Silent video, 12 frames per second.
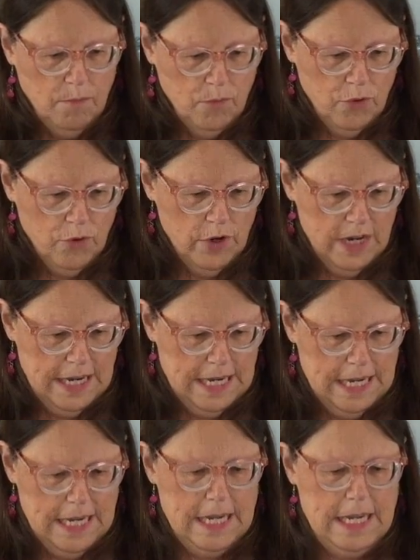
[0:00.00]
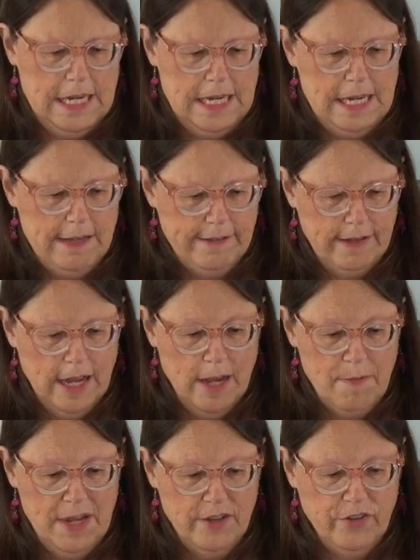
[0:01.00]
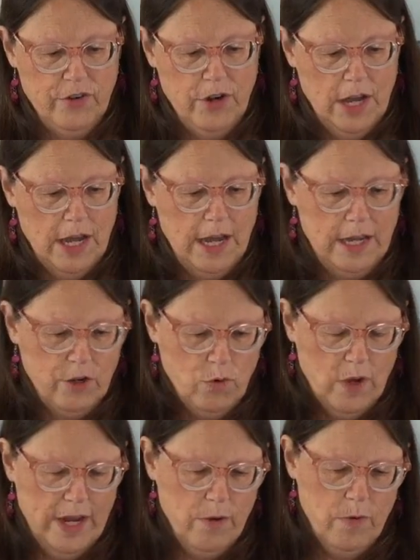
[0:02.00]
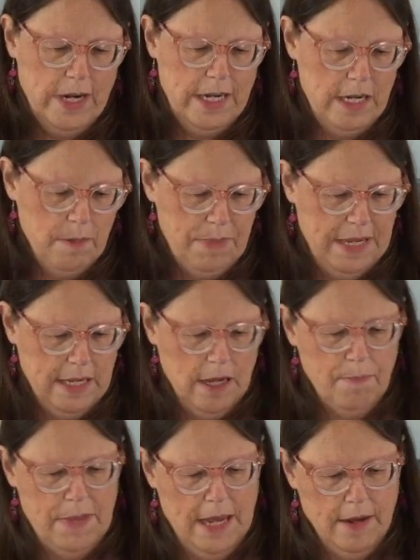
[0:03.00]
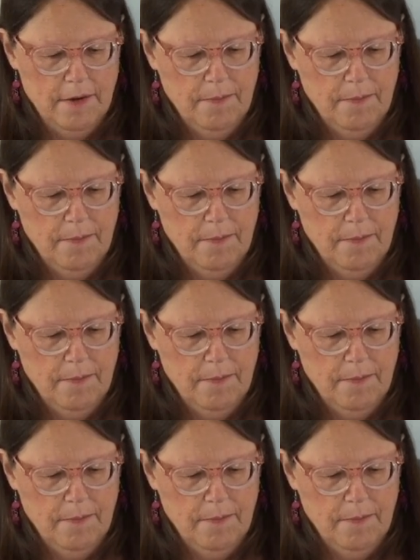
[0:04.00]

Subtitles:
Pretty slimy. It's not quite ready to pick up yet.